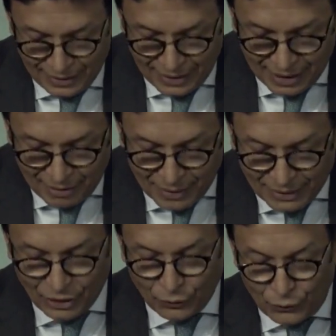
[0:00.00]
but is a
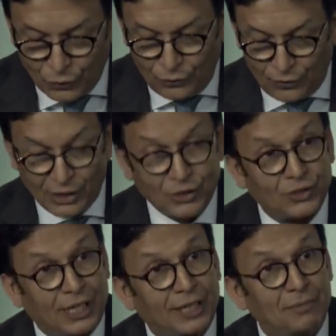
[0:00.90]
full-fledged
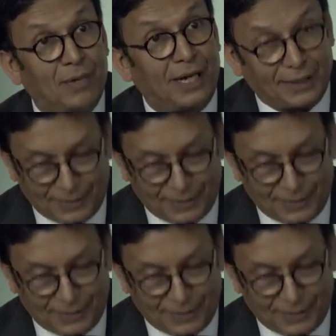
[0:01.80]
target market.